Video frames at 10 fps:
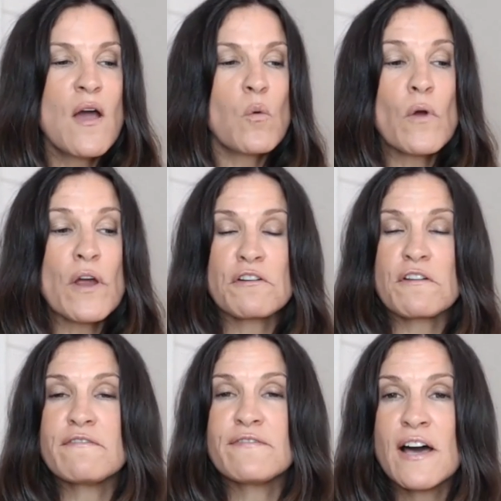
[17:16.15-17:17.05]
where
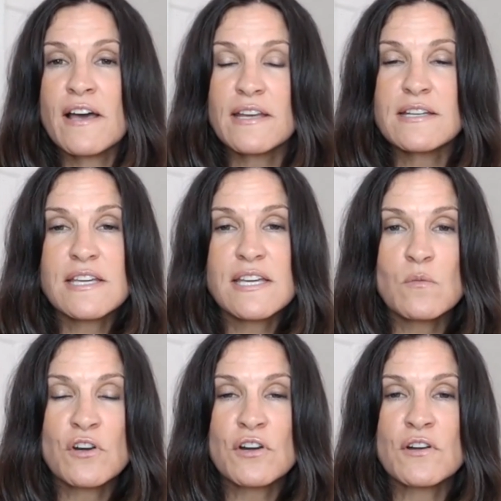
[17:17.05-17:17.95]
to find
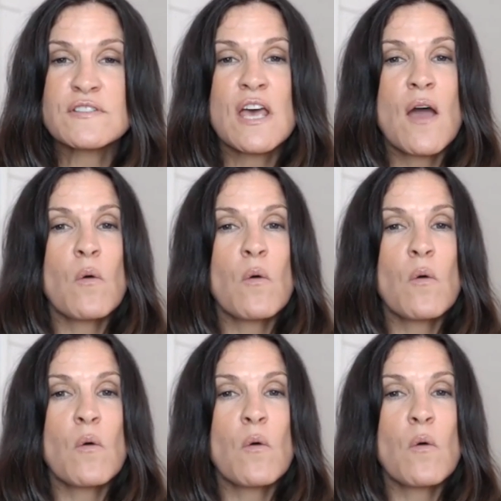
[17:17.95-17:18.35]
keywords,